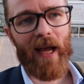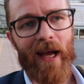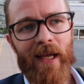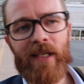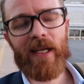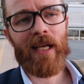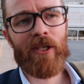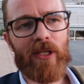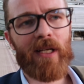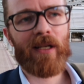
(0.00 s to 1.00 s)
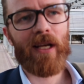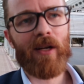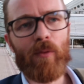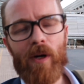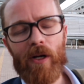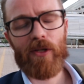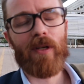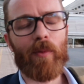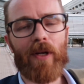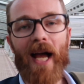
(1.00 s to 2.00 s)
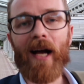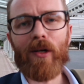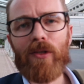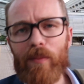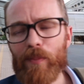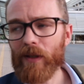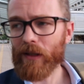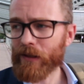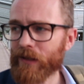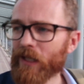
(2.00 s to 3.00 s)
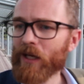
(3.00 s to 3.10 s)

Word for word: I engaged in, in a workshop on how to build